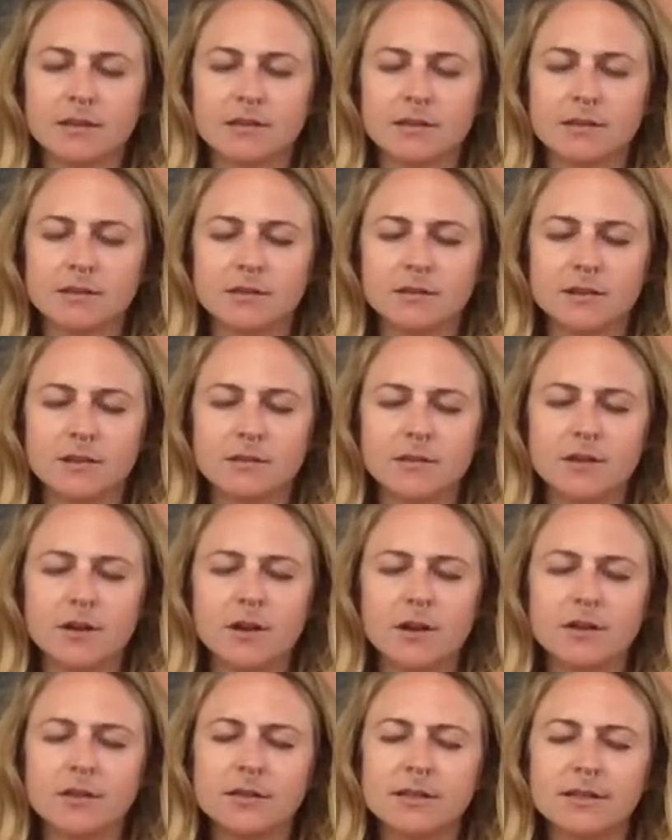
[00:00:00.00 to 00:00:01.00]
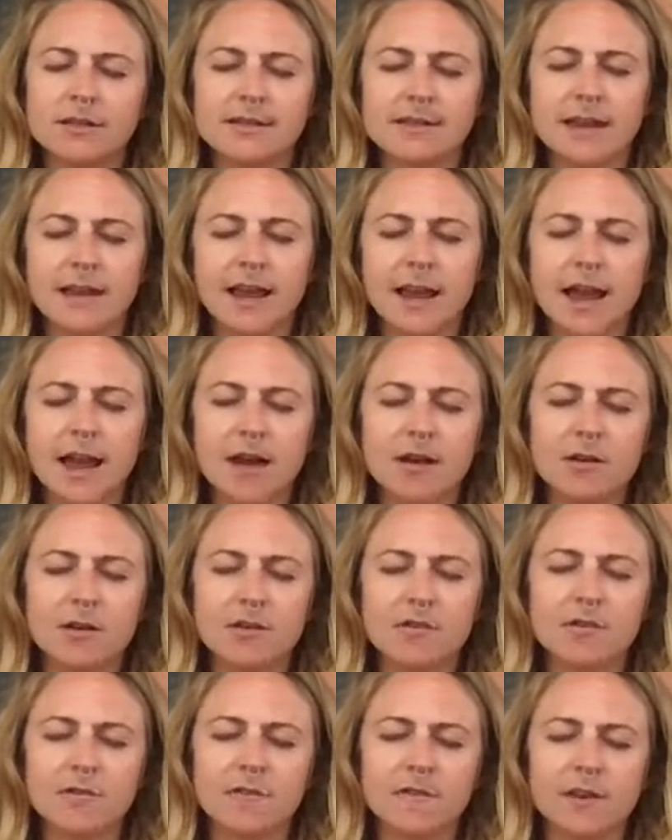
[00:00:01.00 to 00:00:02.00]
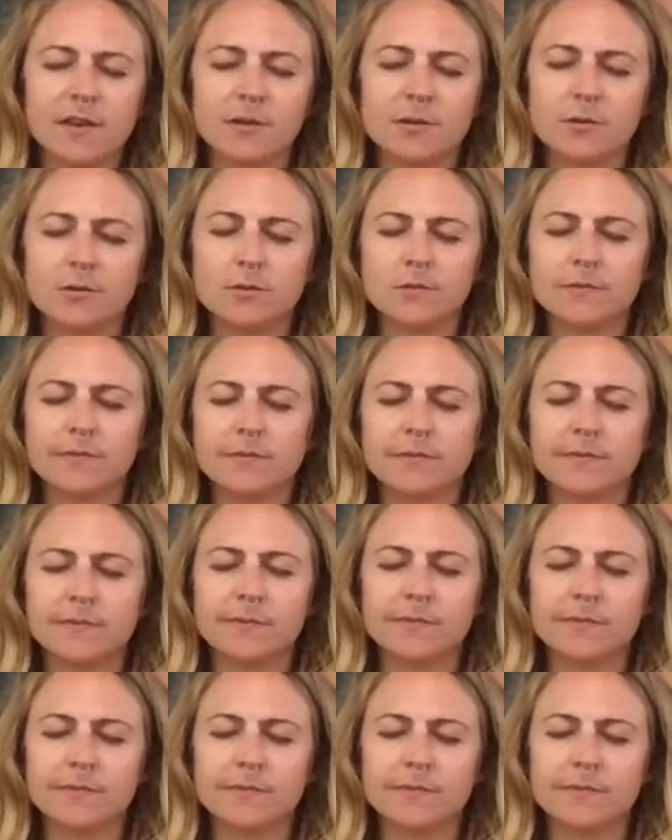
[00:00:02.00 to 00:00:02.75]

So noticing how you feel